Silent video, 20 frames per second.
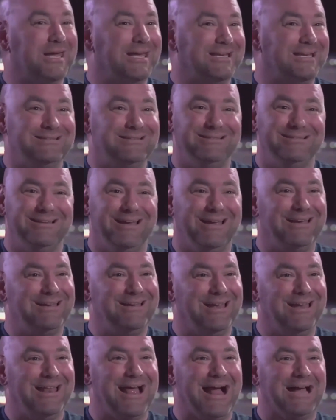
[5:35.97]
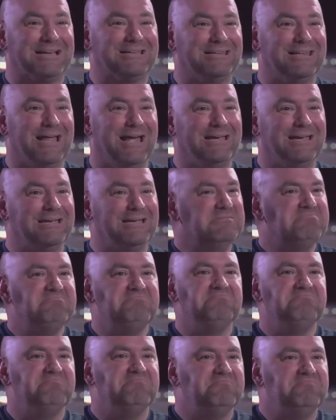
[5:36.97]
took it and acted
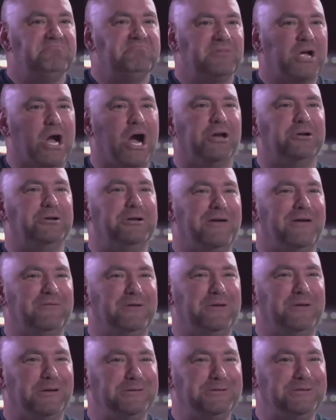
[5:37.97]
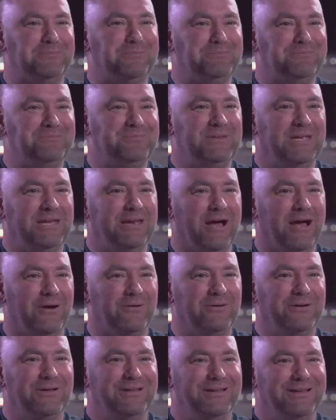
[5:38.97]
like Conor never touched him.
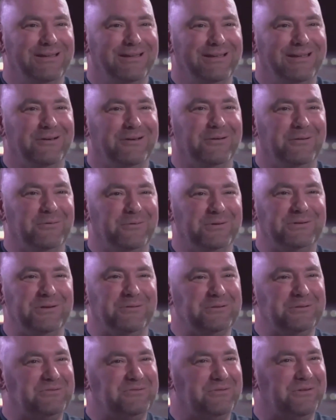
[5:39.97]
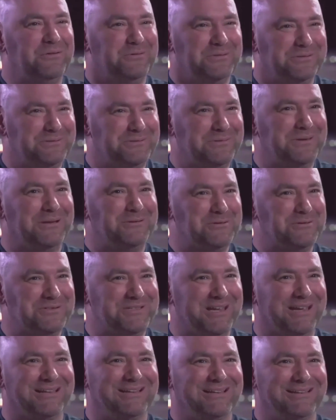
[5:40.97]
You know, it
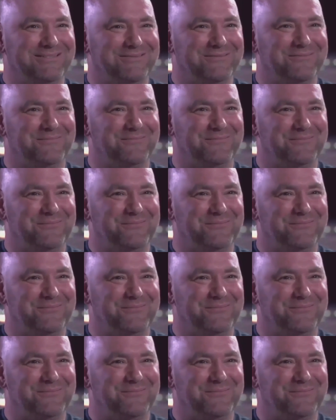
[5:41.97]
was interesting.